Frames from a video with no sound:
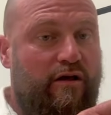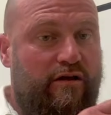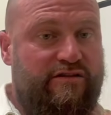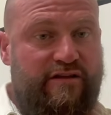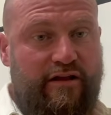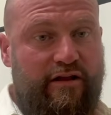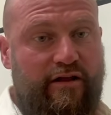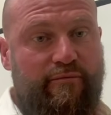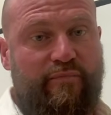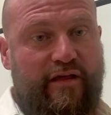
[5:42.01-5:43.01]
stick it
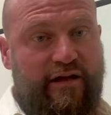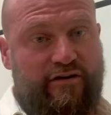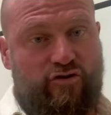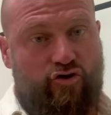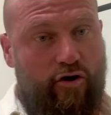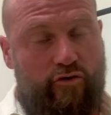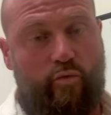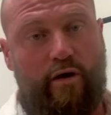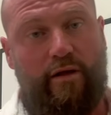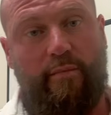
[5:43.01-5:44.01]
in and draw the
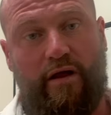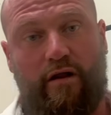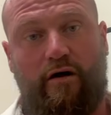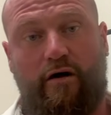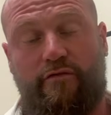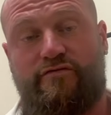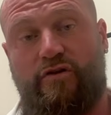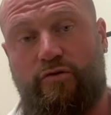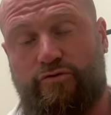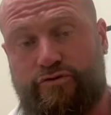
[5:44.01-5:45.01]
1 ml of
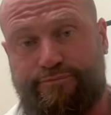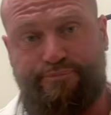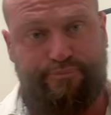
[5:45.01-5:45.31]
solution.